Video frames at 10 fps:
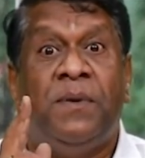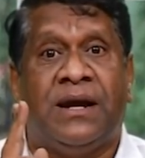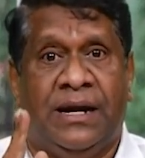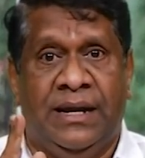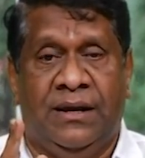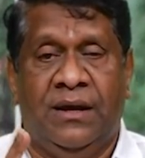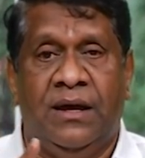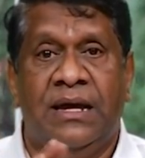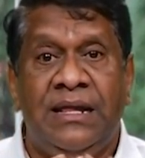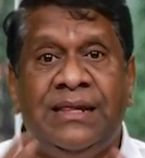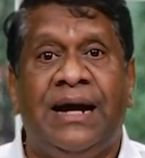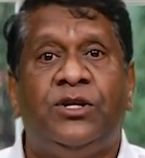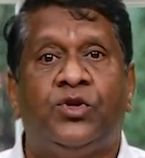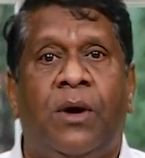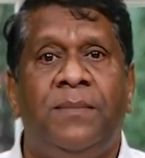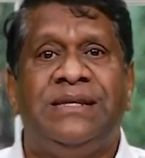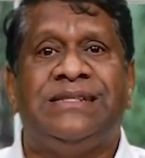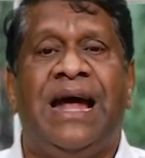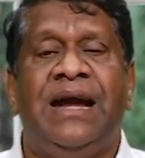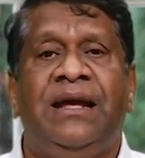cutting. In that, Swami
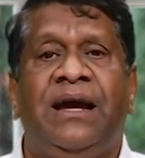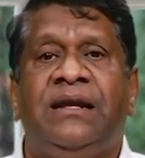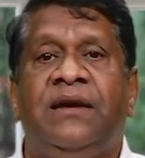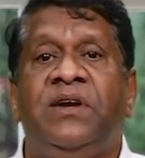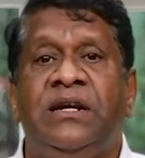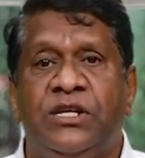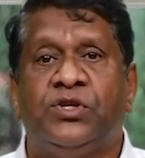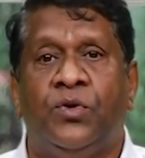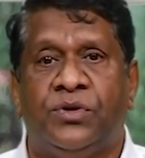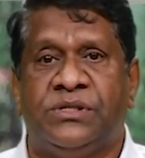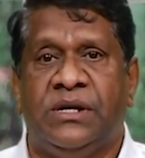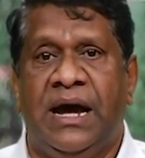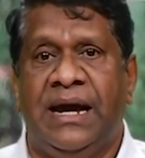standing and giving discourse.